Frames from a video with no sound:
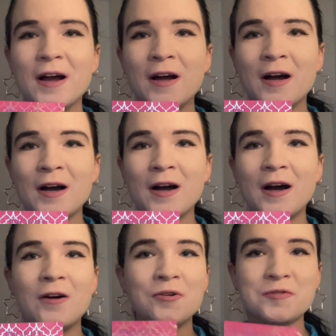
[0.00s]

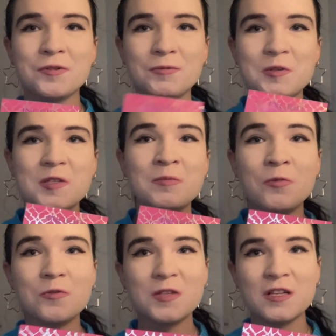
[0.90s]
Also it was the
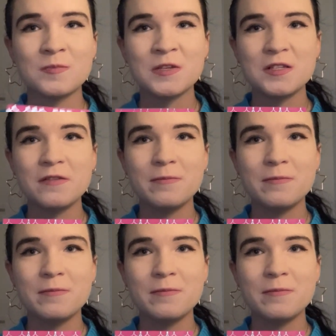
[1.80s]
most expensive,